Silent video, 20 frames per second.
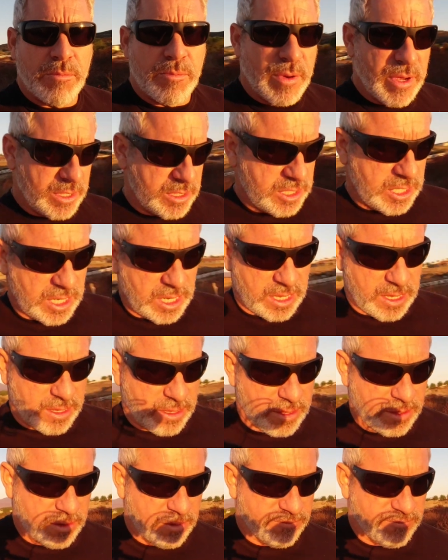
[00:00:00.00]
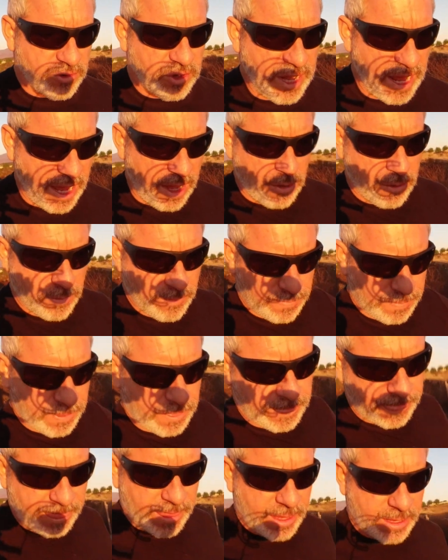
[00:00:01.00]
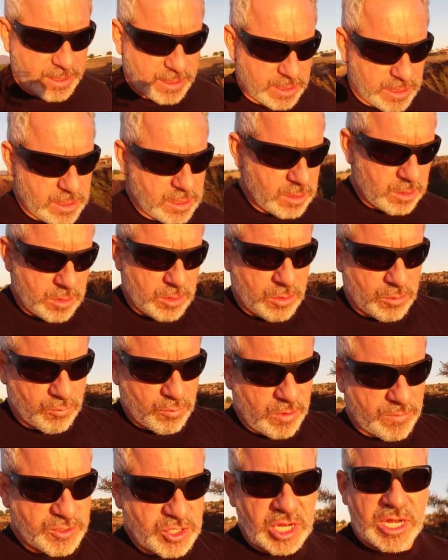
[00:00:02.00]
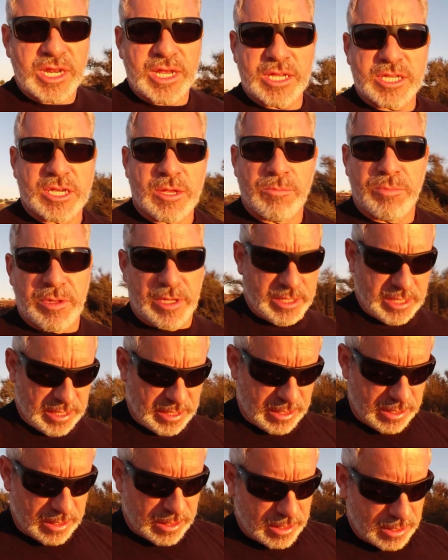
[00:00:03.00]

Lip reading: But for now, roof sheeting is completed.